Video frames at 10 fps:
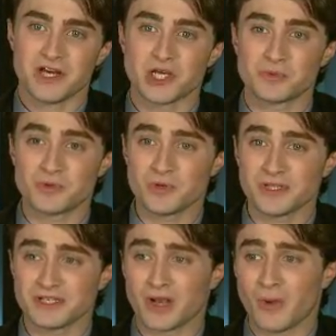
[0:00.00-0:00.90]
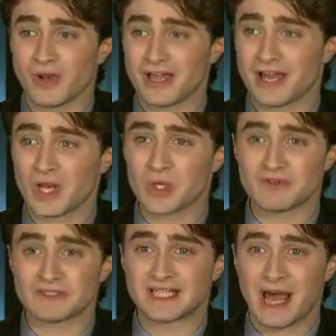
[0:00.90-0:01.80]
because we're all like a lot of
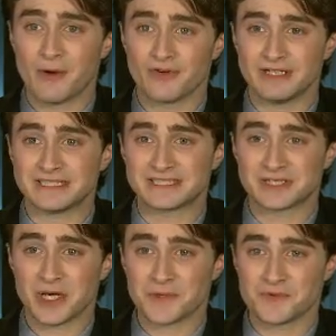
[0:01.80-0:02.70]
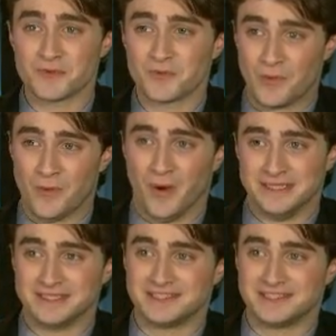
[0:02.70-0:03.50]
us now are in kind of quite